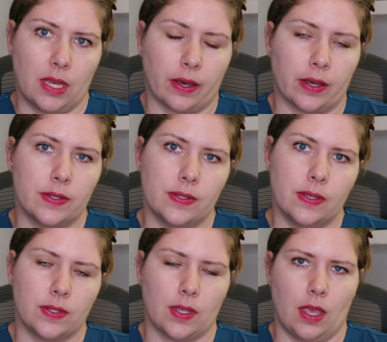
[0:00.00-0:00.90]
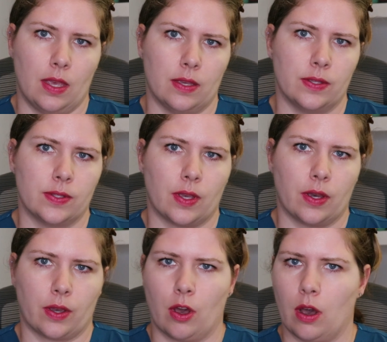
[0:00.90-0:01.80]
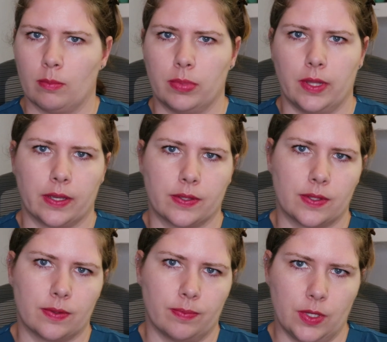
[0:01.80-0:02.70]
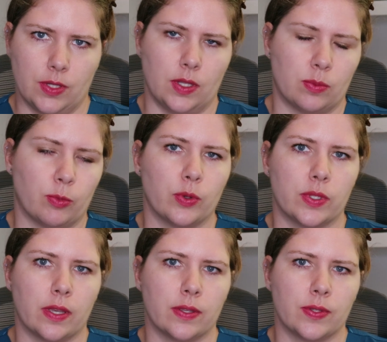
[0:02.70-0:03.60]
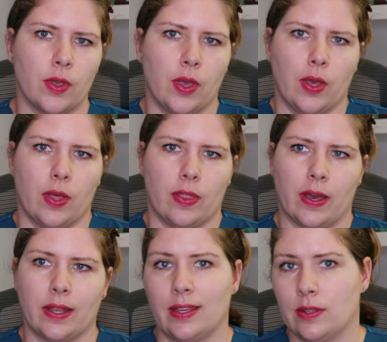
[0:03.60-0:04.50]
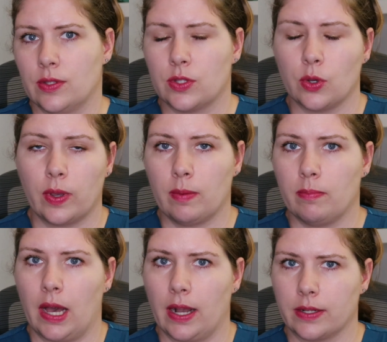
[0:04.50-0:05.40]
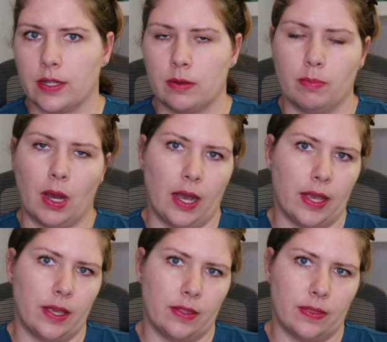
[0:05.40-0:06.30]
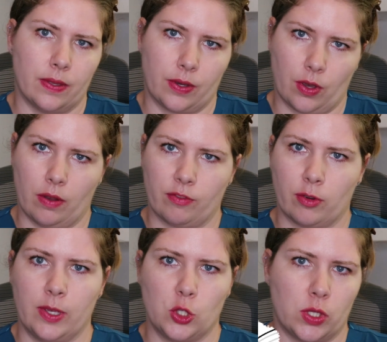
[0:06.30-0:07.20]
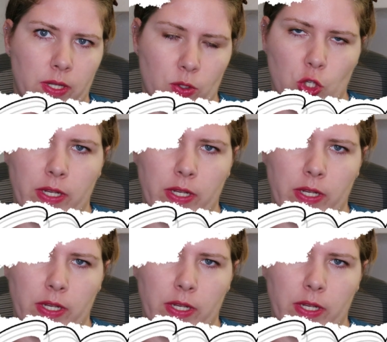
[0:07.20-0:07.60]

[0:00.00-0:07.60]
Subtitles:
Because this is a complex disease process that is so impacted by the conformation and